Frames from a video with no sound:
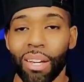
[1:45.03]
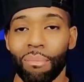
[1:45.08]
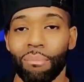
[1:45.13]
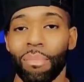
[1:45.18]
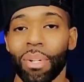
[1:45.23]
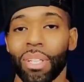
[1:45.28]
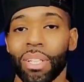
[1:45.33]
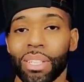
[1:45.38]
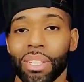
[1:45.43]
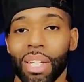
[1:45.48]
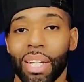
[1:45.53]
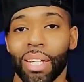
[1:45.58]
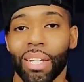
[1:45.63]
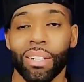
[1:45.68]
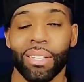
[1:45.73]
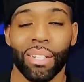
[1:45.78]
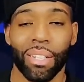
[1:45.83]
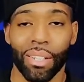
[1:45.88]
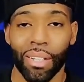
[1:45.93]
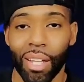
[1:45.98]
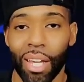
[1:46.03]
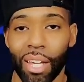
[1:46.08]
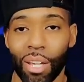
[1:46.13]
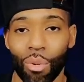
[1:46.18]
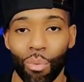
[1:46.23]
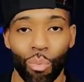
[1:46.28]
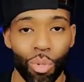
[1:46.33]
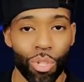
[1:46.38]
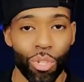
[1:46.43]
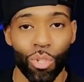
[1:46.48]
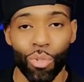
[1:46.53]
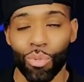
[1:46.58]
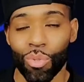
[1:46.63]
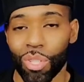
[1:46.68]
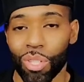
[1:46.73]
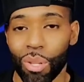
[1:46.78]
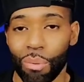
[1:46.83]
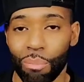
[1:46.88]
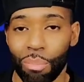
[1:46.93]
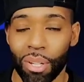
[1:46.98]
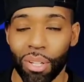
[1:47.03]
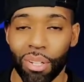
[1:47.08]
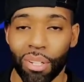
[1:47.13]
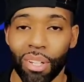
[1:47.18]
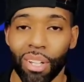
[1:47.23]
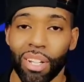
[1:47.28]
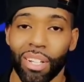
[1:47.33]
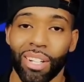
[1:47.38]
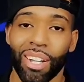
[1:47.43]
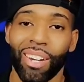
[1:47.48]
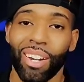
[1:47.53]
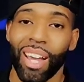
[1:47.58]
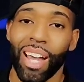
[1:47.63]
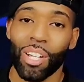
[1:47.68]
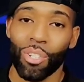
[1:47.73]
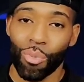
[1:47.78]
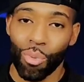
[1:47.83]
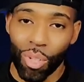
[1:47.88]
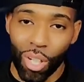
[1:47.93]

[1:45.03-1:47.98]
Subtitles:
millisecond delay when using the pen. Now, guys, we're